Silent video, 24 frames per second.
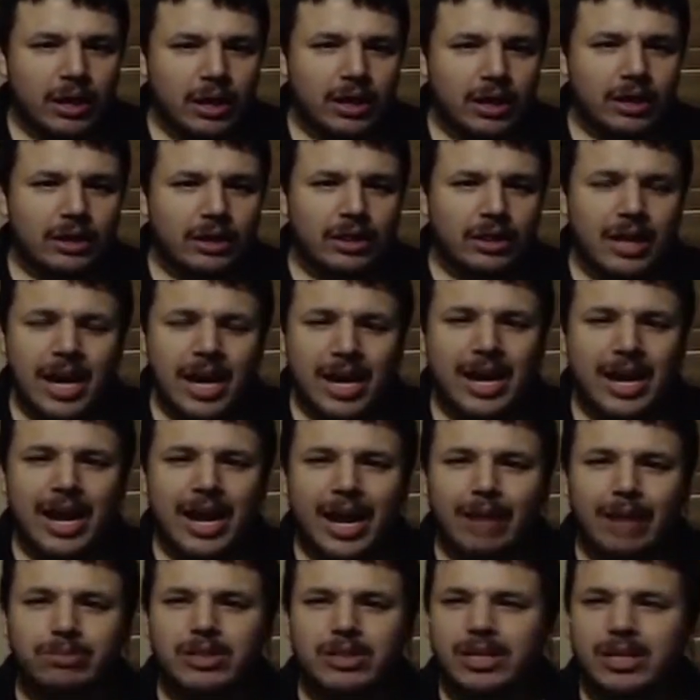
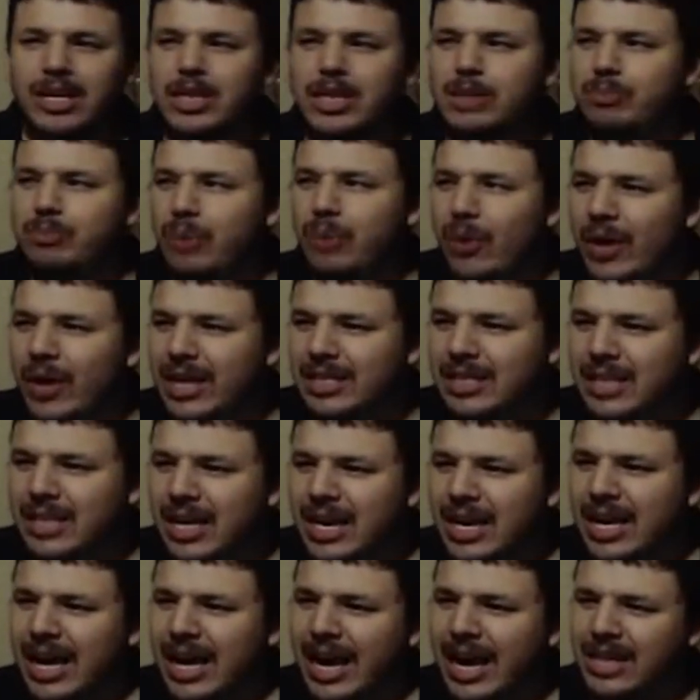leading up to this point
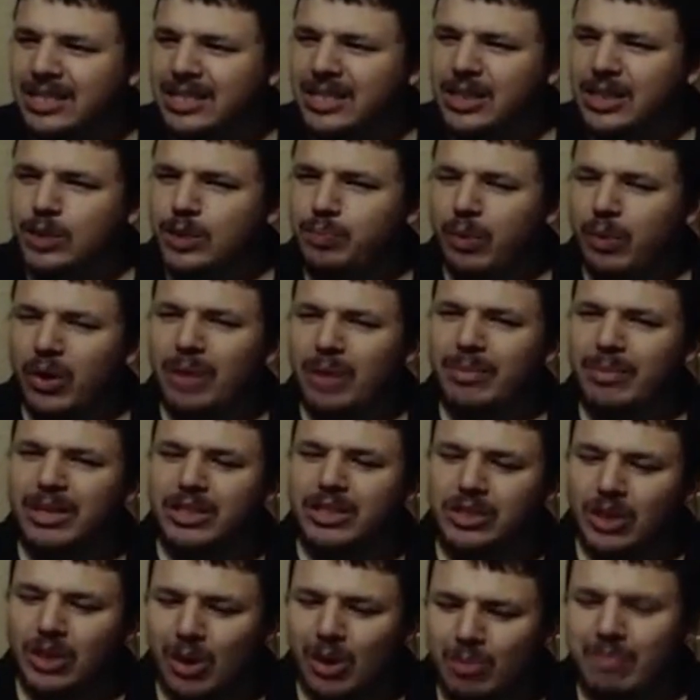has disappointed me
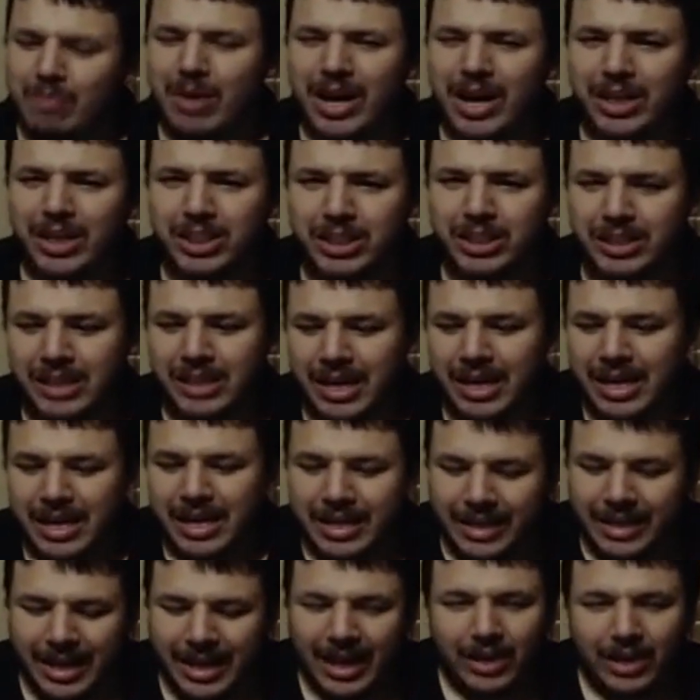so much
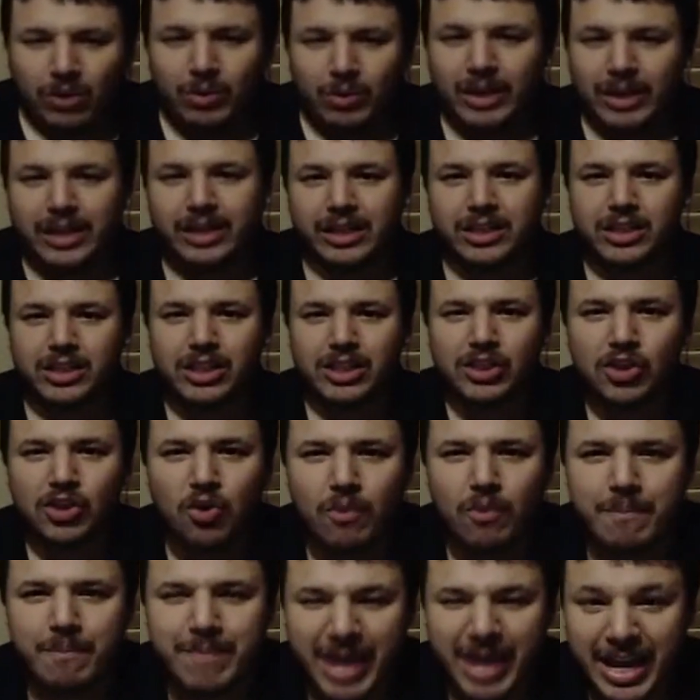that I don't want to
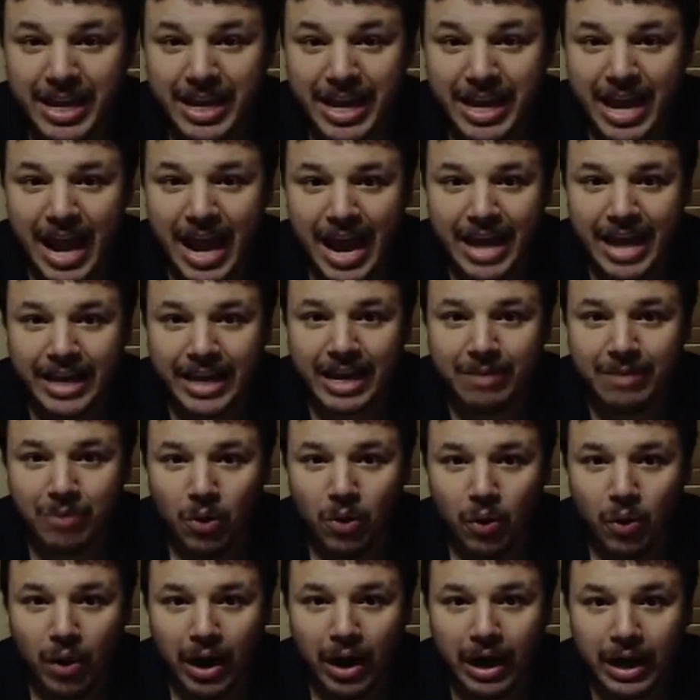consume media
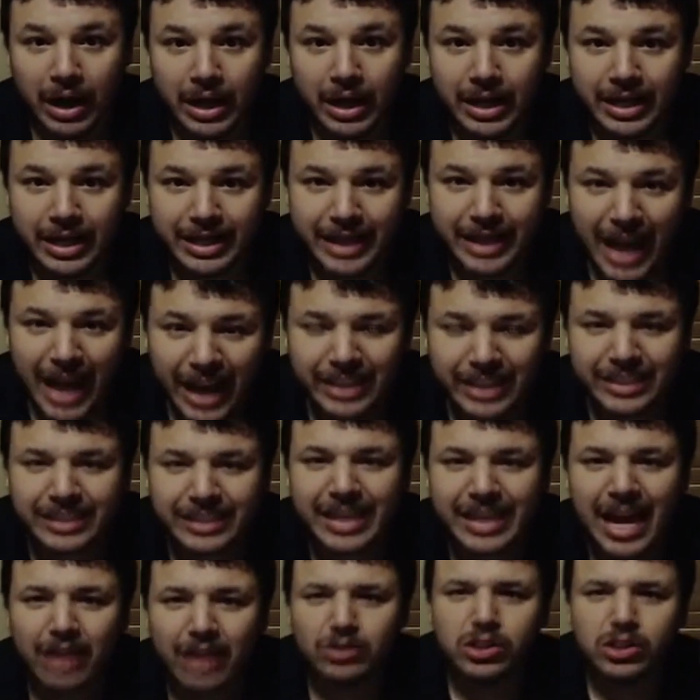anymore. That
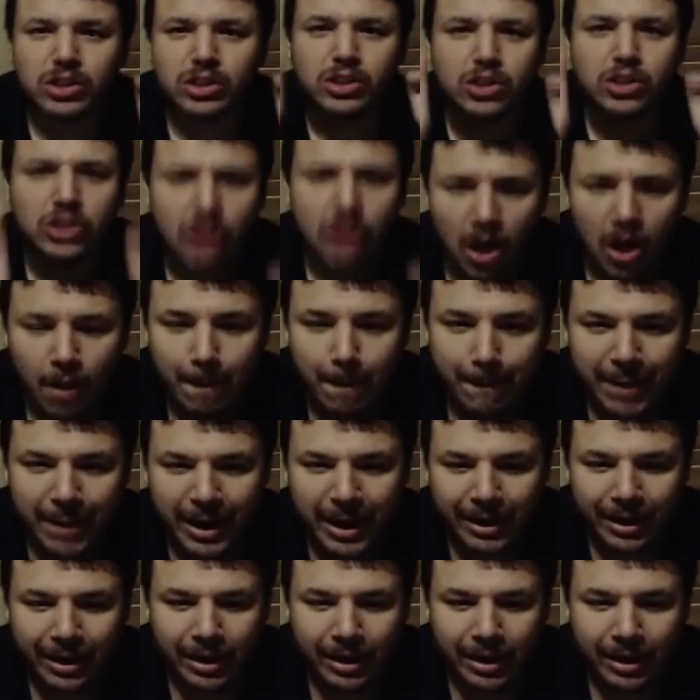sounds stupid,